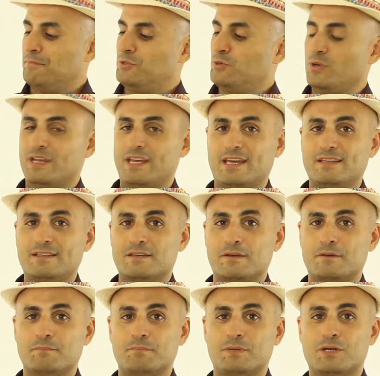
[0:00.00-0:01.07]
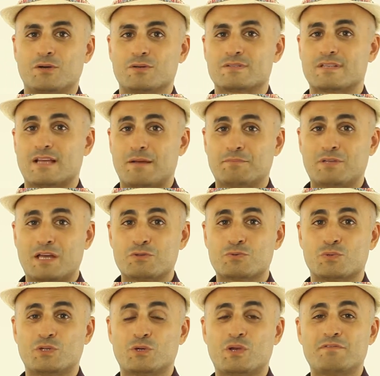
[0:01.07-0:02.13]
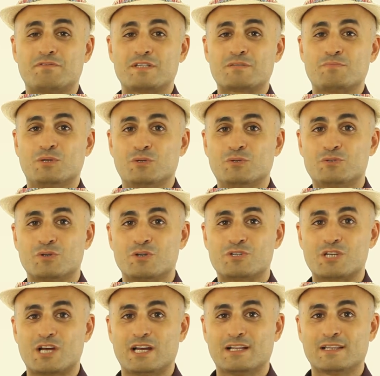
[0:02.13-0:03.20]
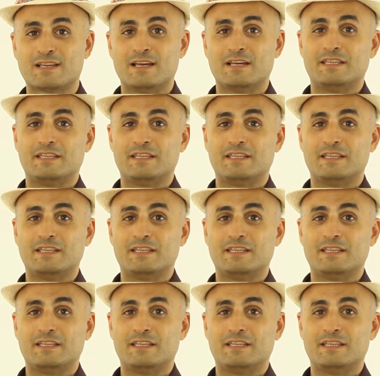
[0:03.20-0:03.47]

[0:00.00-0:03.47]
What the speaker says: doing it because sometimes when you give this balloon to a child,